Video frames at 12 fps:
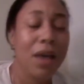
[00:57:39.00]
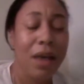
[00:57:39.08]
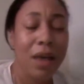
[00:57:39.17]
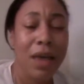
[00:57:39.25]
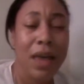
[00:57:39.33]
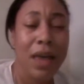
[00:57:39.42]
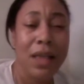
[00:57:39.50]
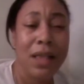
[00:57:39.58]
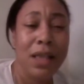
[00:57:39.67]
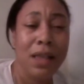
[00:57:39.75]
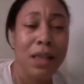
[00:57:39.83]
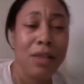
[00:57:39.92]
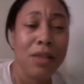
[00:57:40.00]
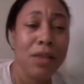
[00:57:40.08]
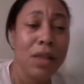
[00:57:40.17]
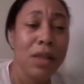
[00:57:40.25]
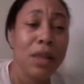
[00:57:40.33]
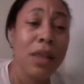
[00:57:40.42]
a AC in the
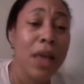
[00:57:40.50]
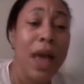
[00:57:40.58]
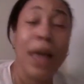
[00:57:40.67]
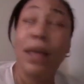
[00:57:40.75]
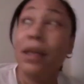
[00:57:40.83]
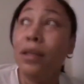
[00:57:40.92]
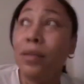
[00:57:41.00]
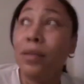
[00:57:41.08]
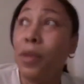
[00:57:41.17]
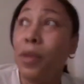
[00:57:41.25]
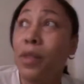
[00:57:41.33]
shelter?" Look, I ain't supposed